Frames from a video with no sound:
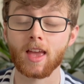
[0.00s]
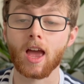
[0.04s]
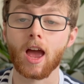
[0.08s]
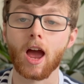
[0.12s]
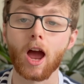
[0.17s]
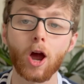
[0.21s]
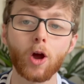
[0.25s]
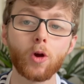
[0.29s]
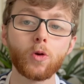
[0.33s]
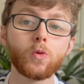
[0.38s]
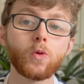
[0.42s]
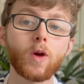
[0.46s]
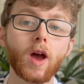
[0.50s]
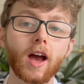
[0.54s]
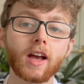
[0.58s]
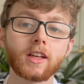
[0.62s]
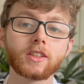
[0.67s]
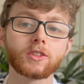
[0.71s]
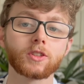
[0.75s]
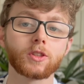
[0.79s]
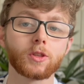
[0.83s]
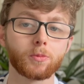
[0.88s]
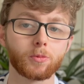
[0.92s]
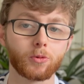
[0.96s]
How
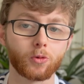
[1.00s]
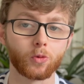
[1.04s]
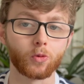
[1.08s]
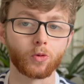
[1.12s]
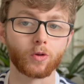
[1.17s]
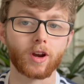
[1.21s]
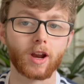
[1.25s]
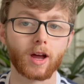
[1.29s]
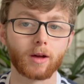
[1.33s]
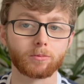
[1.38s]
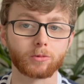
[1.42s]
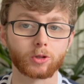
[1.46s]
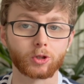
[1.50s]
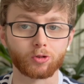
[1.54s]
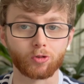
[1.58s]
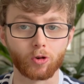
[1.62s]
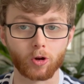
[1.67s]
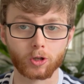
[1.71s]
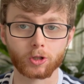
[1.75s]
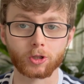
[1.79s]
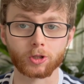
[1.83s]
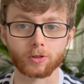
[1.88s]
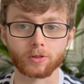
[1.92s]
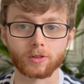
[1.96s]
is the program
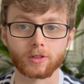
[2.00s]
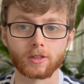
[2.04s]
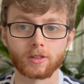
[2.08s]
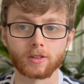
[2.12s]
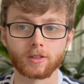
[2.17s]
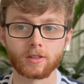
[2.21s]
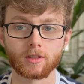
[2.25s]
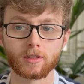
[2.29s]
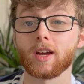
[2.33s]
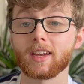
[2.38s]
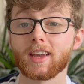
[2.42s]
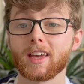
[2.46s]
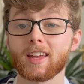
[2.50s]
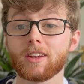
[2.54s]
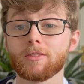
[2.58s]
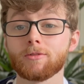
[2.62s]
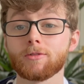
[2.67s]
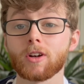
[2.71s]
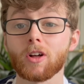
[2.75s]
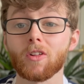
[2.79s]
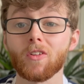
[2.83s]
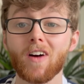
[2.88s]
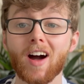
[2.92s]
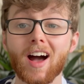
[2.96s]
structured? A kind
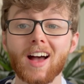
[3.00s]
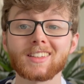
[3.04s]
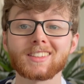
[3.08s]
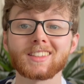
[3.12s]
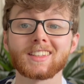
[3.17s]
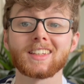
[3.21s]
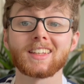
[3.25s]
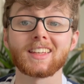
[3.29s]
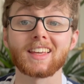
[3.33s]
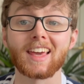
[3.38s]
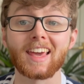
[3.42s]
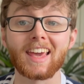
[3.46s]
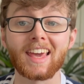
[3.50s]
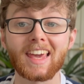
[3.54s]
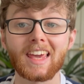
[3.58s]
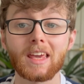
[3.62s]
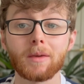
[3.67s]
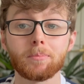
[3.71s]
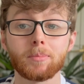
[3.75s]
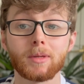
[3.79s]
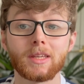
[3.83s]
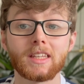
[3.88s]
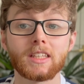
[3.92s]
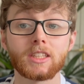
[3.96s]
of classic
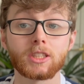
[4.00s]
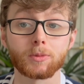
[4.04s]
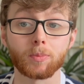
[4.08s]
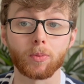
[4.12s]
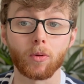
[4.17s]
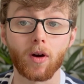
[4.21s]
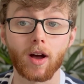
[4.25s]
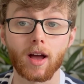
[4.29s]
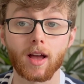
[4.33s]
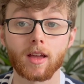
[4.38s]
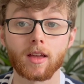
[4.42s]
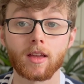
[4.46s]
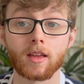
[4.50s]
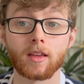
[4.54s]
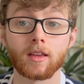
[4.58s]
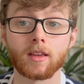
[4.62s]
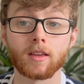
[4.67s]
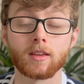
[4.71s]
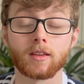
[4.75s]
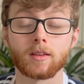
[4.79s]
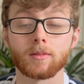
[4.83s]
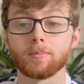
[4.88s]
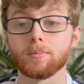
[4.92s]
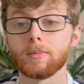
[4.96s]
A-B split,
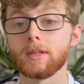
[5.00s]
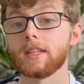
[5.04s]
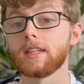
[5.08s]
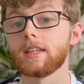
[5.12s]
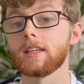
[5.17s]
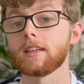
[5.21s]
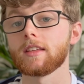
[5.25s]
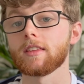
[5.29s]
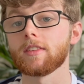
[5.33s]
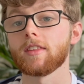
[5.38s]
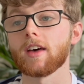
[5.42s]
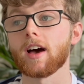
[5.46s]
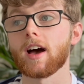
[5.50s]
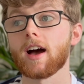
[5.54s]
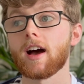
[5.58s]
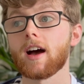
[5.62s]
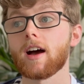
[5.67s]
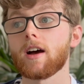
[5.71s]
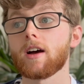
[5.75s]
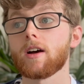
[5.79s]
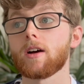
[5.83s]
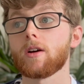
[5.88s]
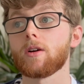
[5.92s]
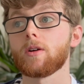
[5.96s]
meaning
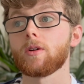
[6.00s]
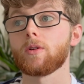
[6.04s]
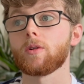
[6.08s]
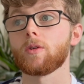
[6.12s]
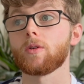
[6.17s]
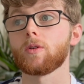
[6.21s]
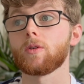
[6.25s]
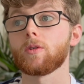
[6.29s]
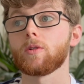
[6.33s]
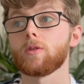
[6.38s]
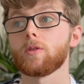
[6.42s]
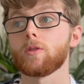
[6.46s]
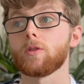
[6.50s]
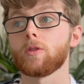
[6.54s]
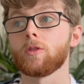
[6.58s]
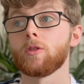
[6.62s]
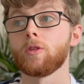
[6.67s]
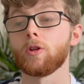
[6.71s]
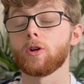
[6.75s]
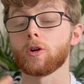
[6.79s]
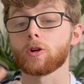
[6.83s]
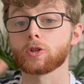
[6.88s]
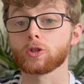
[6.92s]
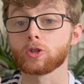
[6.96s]
that
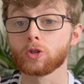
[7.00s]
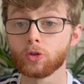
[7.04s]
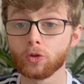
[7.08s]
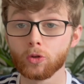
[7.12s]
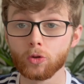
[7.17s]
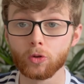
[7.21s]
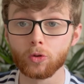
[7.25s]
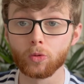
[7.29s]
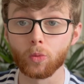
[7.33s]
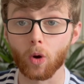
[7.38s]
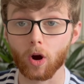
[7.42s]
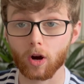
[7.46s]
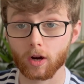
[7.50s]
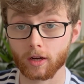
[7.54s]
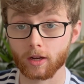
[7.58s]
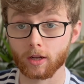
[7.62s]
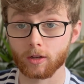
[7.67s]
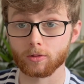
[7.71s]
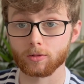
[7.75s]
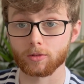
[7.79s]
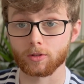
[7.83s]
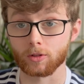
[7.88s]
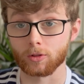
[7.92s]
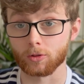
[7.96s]
there are 2
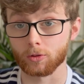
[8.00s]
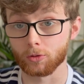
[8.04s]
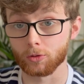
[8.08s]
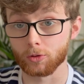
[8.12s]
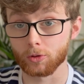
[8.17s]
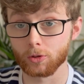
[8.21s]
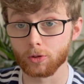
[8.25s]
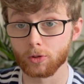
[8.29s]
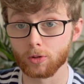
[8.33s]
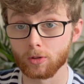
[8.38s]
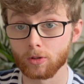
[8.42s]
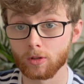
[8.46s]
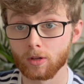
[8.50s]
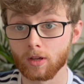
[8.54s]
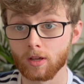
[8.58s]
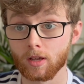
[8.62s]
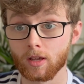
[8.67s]
workouts that you do.